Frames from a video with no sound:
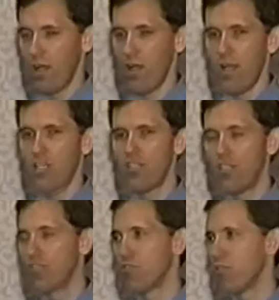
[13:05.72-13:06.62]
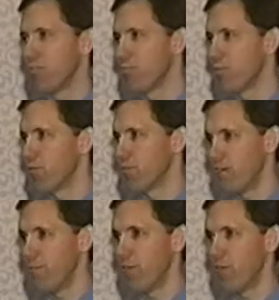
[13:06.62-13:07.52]
inches or
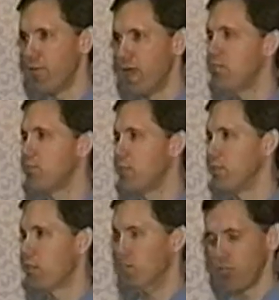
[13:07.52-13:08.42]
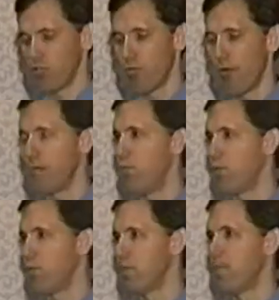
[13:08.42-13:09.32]
centimeter measurements on your terrain
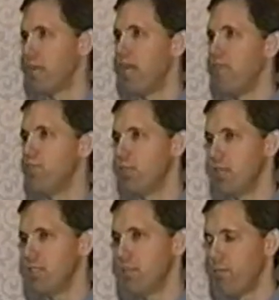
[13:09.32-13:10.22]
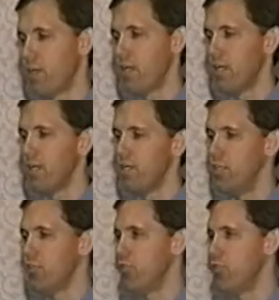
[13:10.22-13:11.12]
board to decide if you could hit somebody.
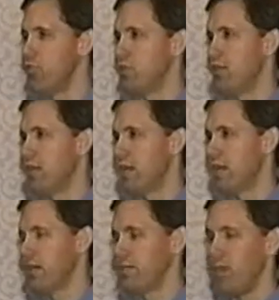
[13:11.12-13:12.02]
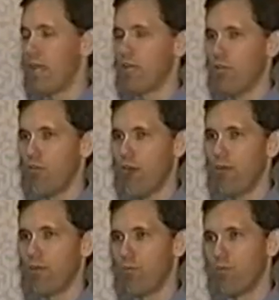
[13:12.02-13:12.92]
You could use the peg and hole
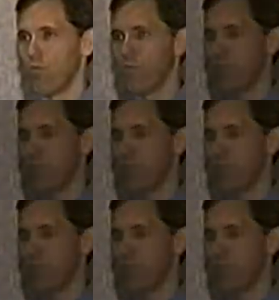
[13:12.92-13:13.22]
firing board to make